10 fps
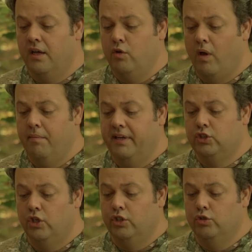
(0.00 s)
you want to make
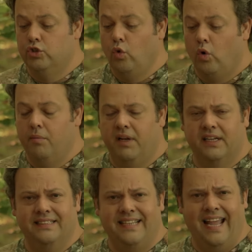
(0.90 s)
sure you store them in a
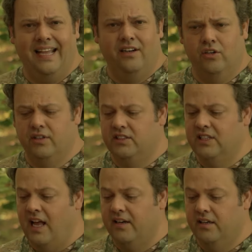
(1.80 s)
container that's
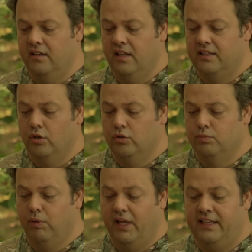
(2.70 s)
not going to let those
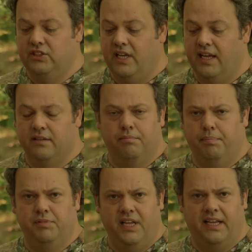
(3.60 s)
blades get
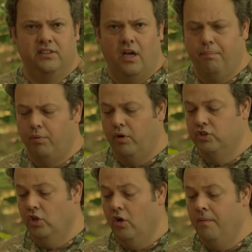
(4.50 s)
dinged up or
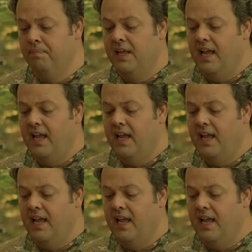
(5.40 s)
dull.